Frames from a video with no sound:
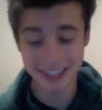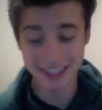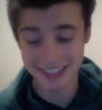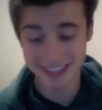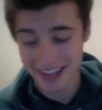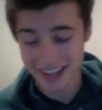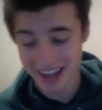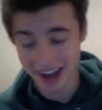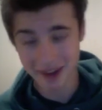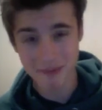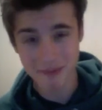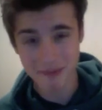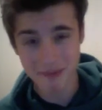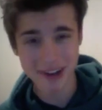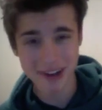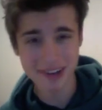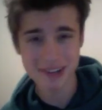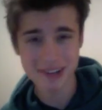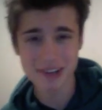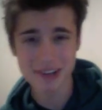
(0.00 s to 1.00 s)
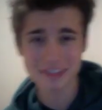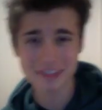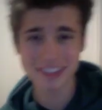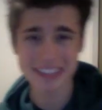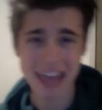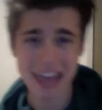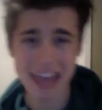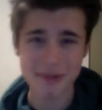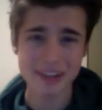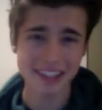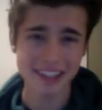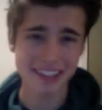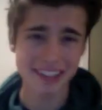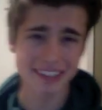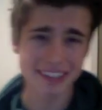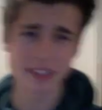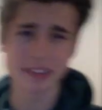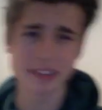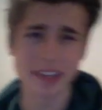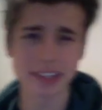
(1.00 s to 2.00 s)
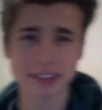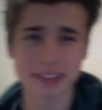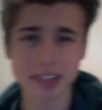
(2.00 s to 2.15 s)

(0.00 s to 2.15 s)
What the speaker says: And yeah, my nervous habit is this.